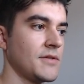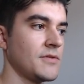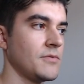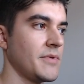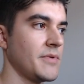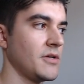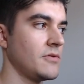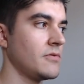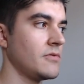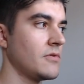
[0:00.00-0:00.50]

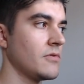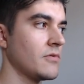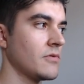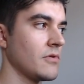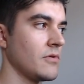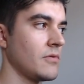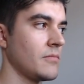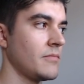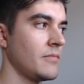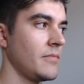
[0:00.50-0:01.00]
my Google
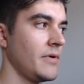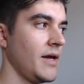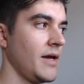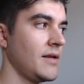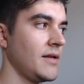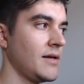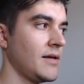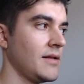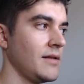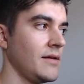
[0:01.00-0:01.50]
Chrome
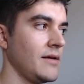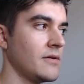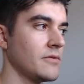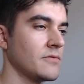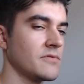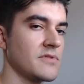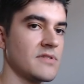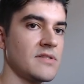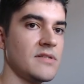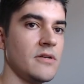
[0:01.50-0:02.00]
and I click
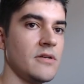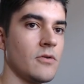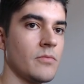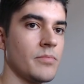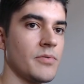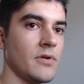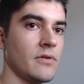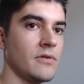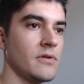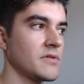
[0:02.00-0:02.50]
on see all
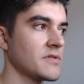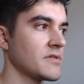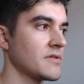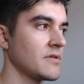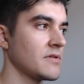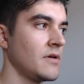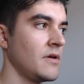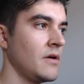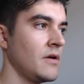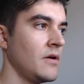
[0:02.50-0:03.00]
products,
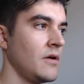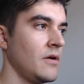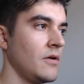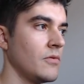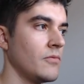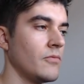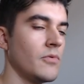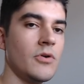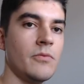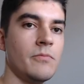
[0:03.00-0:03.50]

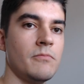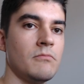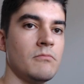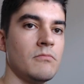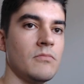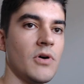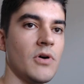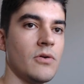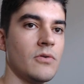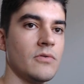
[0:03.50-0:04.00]
well,
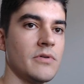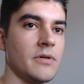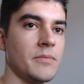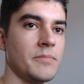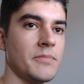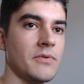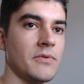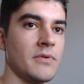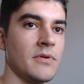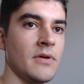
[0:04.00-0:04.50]
hold
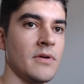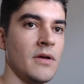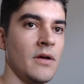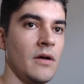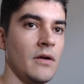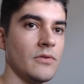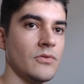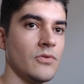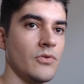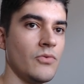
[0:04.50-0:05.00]
up.
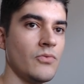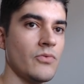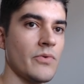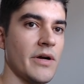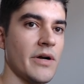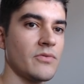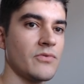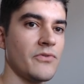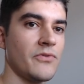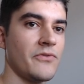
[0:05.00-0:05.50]
No
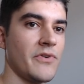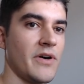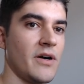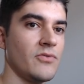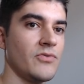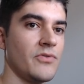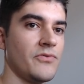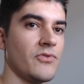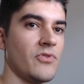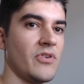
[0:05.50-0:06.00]
route
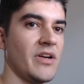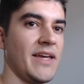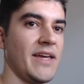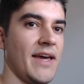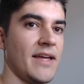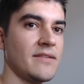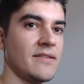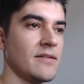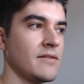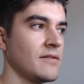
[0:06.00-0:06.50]
found for
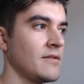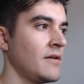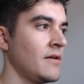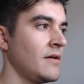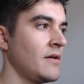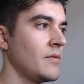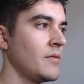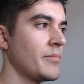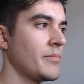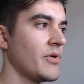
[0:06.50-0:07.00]
get
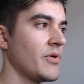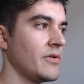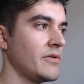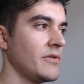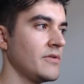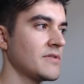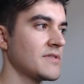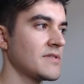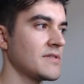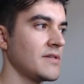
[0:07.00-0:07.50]

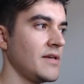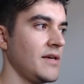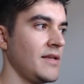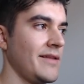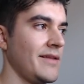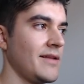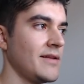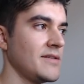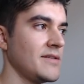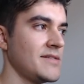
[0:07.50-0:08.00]
products, and
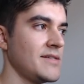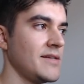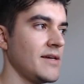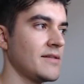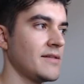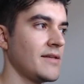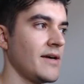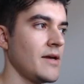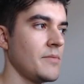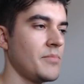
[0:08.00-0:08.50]
then I see a
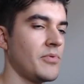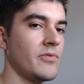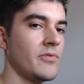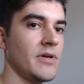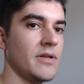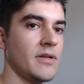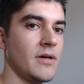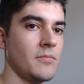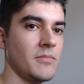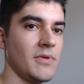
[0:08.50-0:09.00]
typo
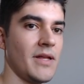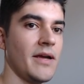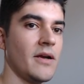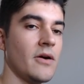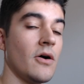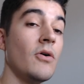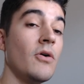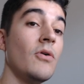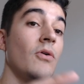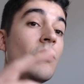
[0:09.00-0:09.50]
and I'm like,
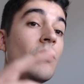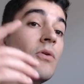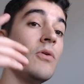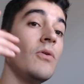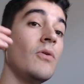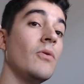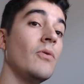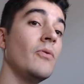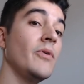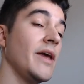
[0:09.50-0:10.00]

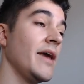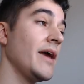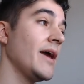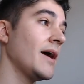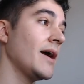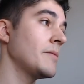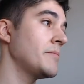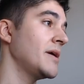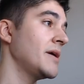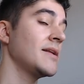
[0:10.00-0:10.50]
oh yeah,
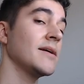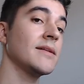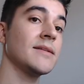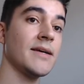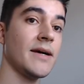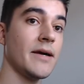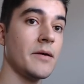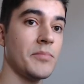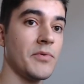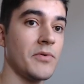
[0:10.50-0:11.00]
I made a
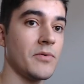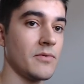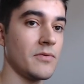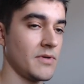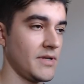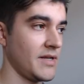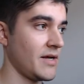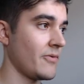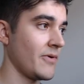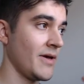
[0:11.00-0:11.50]
typo.
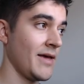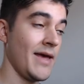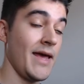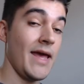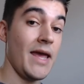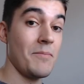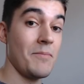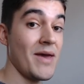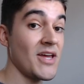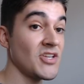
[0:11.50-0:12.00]
Now
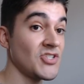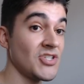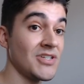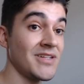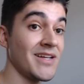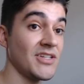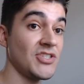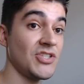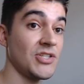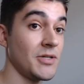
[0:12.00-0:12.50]
imagine
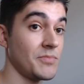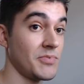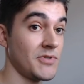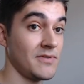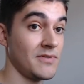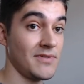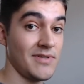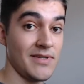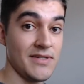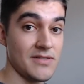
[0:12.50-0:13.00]
I shipped
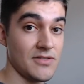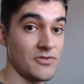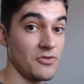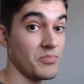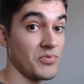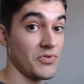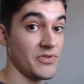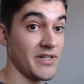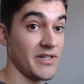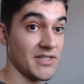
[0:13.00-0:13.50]
this to
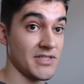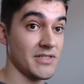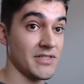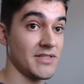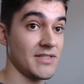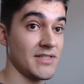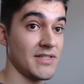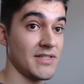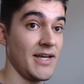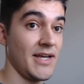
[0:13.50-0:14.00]

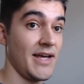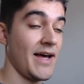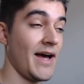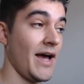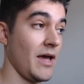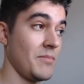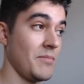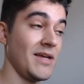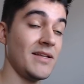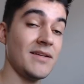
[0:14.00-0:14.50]
production.
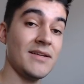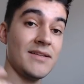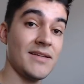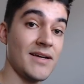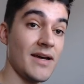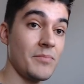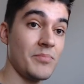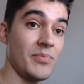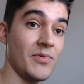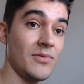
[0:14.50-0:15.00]
I made a
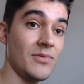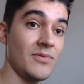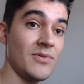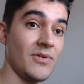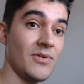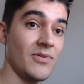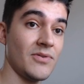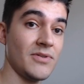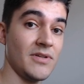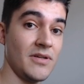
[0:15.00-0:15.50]
typo
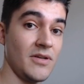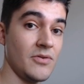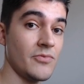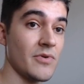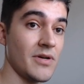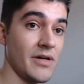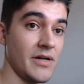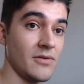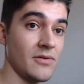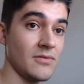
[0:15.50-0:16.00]
on a
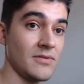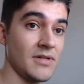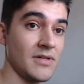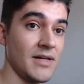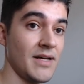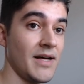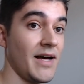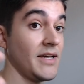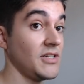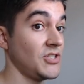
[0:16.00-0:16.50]
URL,
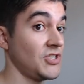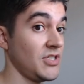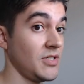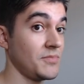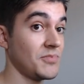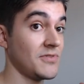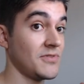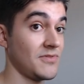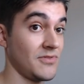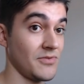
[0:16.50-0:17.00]
I
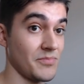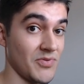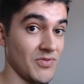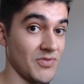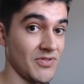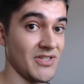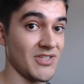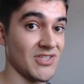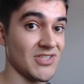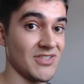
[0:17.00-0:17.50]
shipped to
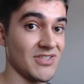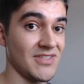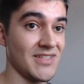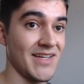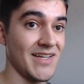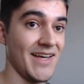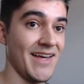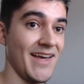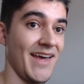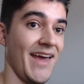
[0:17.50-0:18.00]
production,
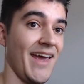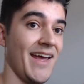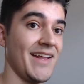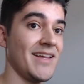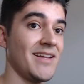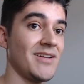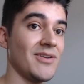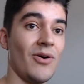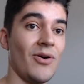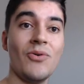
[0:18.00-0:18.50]
and
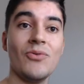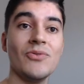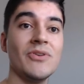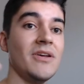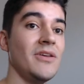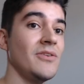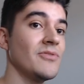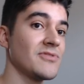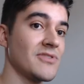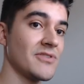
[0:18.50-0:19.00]
then all the
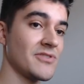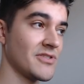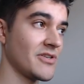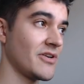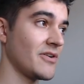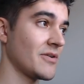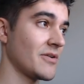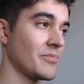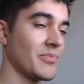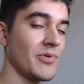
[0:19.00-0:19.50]
users
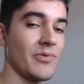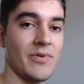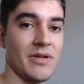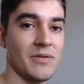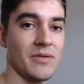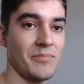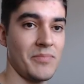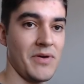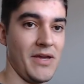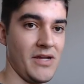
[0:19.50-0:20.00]
got a
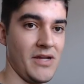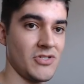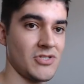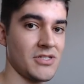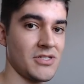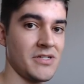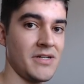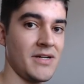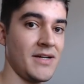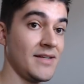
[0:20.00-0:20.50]
broken
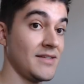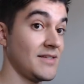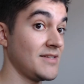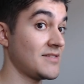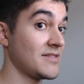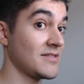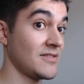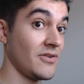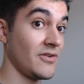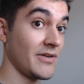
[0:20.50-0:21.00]
page.
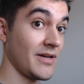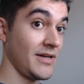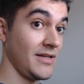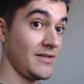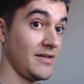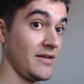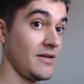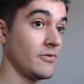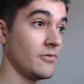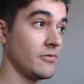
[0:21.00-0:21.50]
This is not
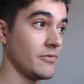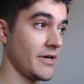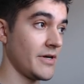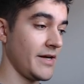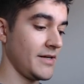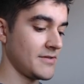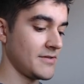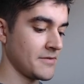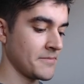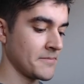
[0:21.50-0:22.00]
ideal, right?